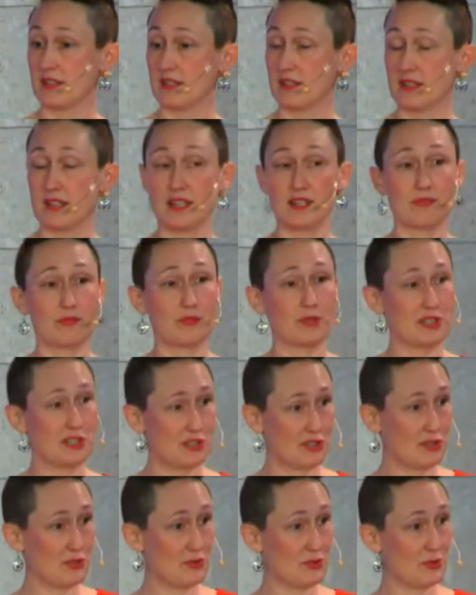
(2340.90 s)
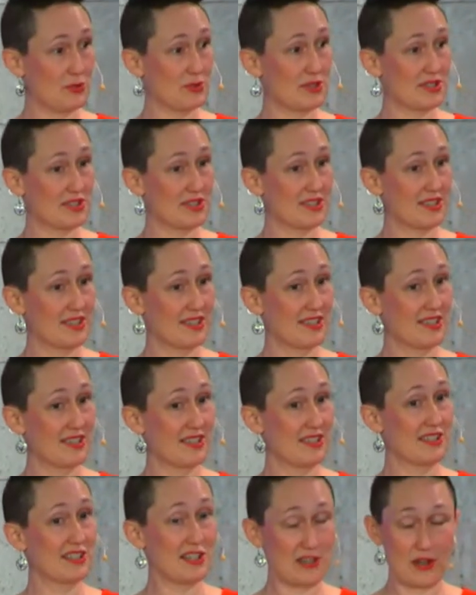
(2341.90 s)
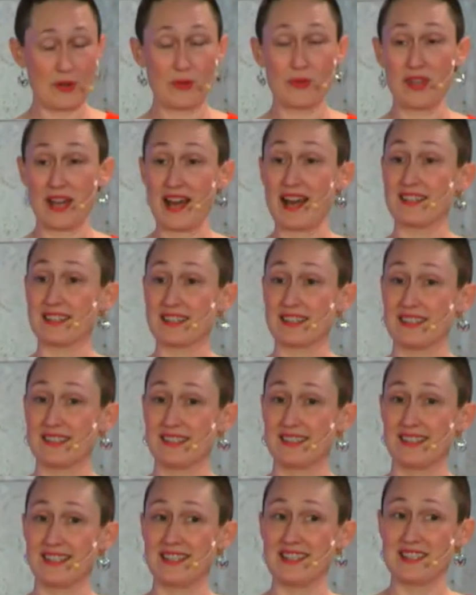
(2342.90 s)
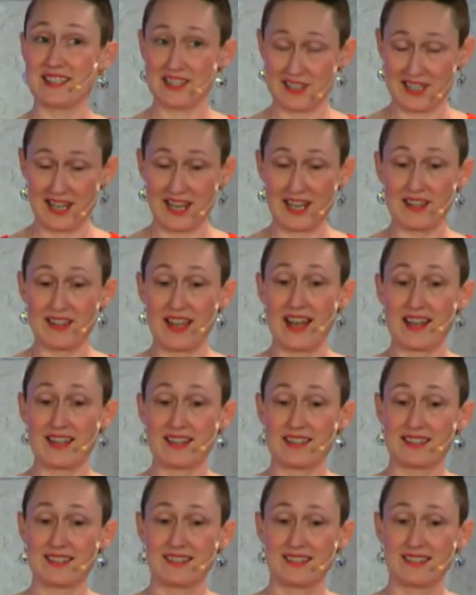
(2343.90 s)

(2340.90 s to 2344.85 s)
if we choose to know that and to say that